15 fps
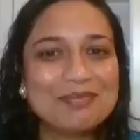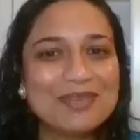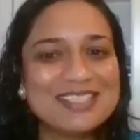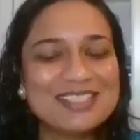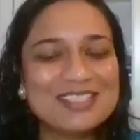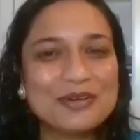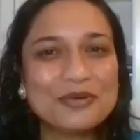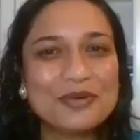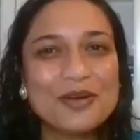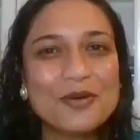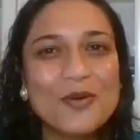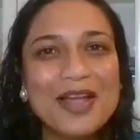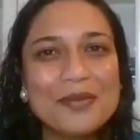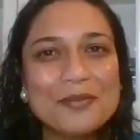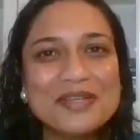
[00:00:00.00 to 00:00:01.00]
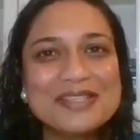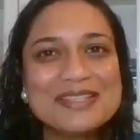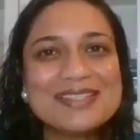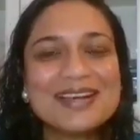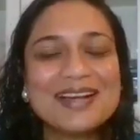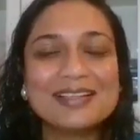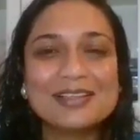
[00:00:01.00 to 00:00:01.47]
meets your
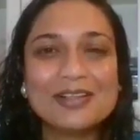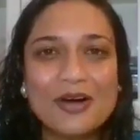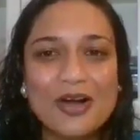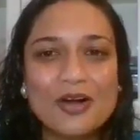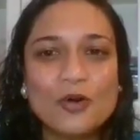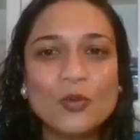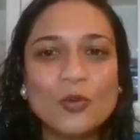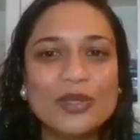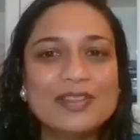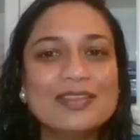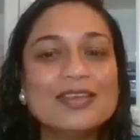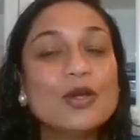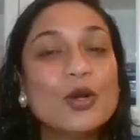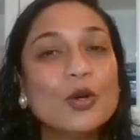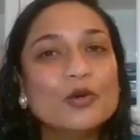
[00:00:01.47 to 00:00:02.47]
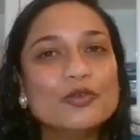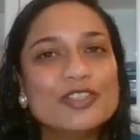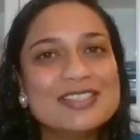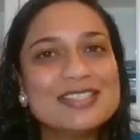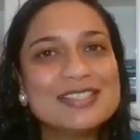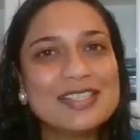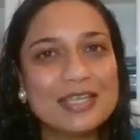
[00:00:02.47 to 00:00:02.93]
requirements along with the
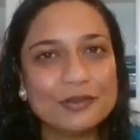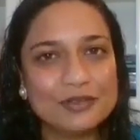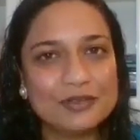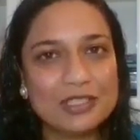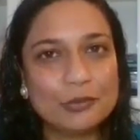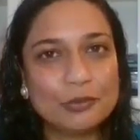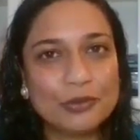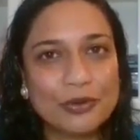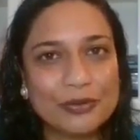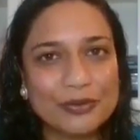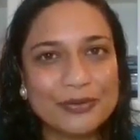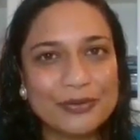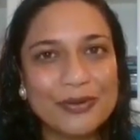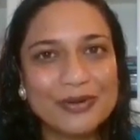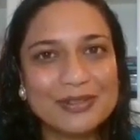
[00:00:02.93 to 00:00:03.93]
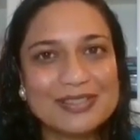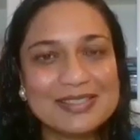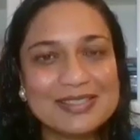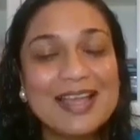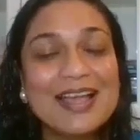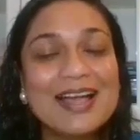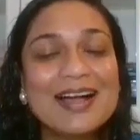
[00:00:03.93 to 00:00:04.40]
COVID safety protocols.
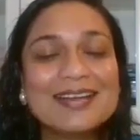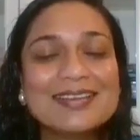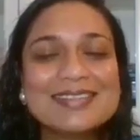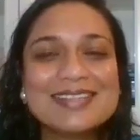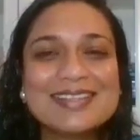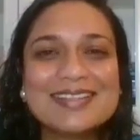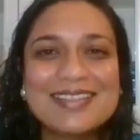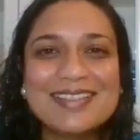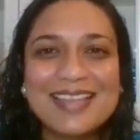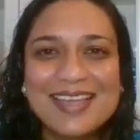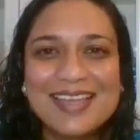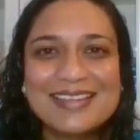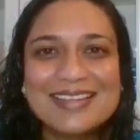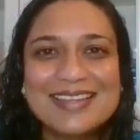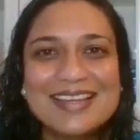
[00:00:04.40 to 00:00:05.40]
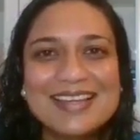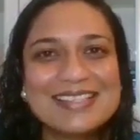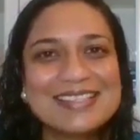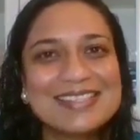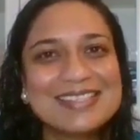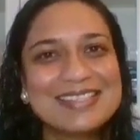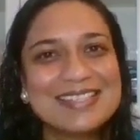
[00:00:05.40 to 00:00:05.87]
Until then,
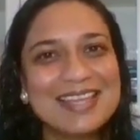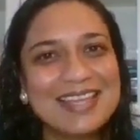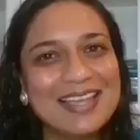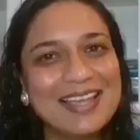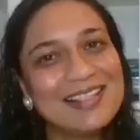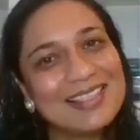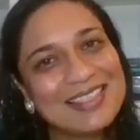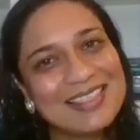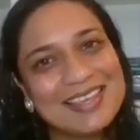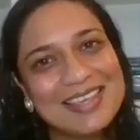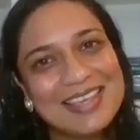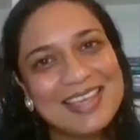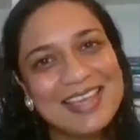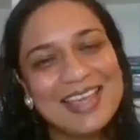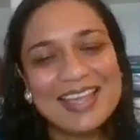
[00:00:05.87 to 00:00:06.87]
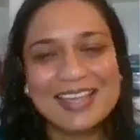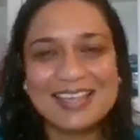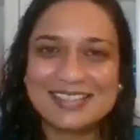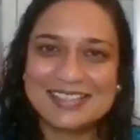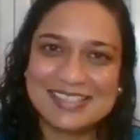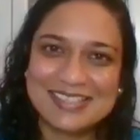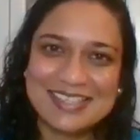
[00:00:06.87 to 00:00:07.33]
stay healthy
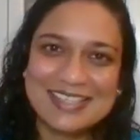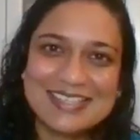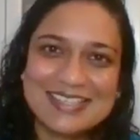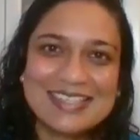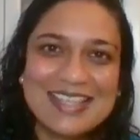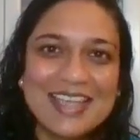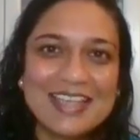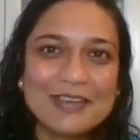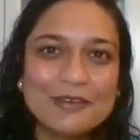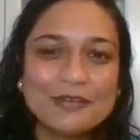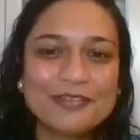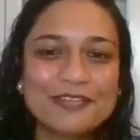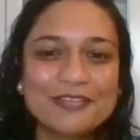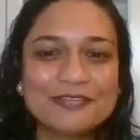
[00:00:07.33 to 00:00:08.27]
and stay safe.